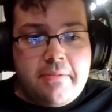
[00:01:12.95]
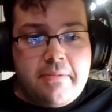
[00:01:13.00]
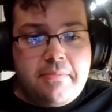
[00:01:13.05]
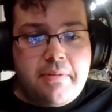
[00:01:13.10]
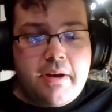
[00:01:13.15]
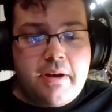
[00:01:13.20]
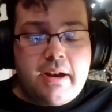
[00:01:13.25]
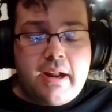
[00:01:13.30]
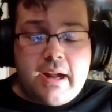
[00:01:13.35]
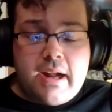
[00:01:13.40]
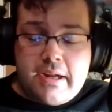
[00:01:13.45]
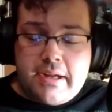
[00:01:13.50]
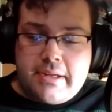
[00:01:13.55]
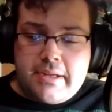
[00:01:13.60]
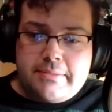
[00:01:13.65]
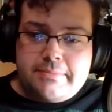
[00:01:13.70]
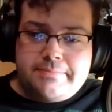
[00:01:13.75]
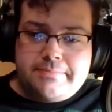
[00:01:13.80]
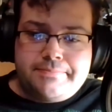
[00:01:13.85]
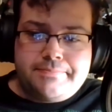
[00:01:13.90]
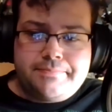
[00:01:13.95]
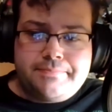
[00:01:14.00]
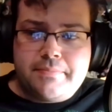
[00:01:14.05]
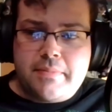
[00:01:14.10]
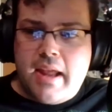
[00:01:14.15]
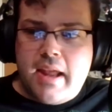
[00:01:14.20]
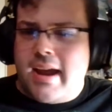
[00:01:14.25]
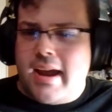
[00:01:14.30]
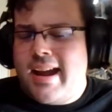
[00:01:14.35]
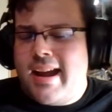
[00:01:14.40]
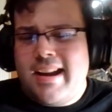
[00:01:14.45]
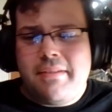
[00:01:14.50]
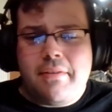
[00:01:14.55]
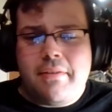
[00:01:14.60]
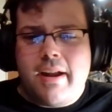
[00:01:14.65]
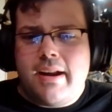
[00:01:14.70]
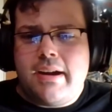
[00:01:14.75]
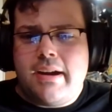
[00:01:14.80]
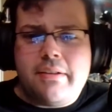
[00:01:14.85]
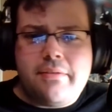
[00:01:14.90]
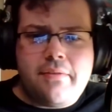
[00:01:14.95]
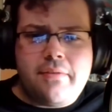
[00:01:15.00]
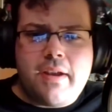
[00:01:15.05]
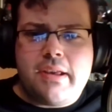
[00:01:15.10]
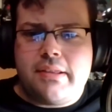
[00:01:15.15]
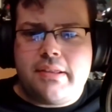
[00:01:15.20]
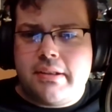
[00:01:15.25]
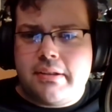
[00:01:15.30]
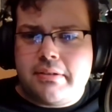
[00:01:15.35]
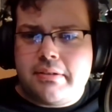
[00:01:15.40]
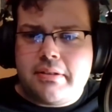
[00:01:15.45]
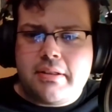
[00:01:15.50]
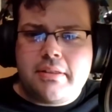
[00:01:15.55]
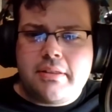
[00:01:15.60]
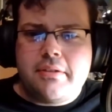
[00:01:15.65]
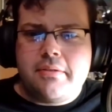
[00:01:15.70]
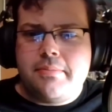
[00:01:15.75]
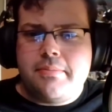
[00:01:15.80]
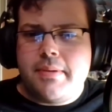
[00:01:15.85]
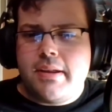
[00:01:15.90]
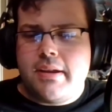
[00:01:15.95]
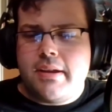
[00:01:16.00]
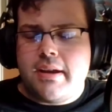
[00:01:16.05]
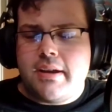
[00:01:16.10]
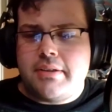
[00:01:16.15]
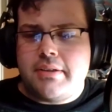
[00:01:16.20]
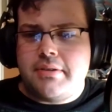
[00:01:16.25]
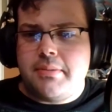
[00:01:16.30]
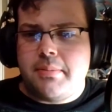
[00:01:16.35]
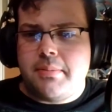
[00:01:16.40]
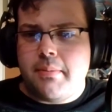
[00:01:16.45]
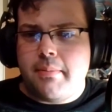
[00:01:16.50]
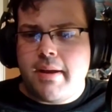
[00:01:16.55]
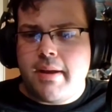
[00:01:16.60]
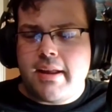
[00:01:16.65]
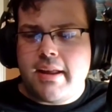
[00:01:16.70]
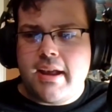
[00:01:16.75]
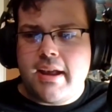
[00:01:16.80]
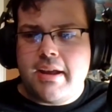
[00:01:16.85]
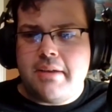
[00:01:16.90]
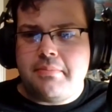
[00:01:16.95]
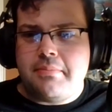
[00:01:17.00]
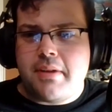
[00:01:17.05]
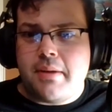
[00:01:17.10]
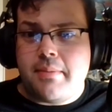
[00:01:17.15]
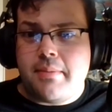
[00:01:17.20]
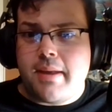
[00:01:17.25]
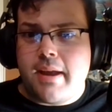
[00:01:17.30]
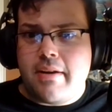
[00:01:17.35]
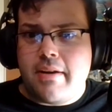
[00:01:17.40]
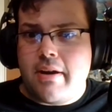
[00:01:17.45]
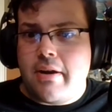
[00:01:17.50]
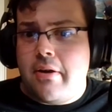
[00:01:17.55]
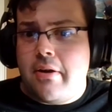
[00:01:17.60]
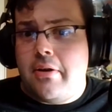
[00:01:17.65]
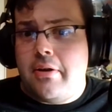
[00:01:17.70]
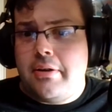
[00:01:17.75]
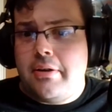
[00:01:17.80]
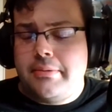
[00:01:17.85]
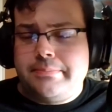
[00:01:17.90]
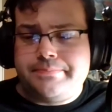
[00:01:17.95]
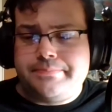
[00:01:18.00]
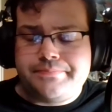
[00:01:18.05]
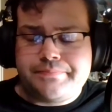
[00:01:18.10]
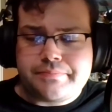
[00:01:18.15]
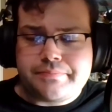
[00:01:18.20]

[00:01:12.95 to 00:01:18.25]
But um, yeah, I never had any faith that, that there'd be a, a Superman game coming out at all.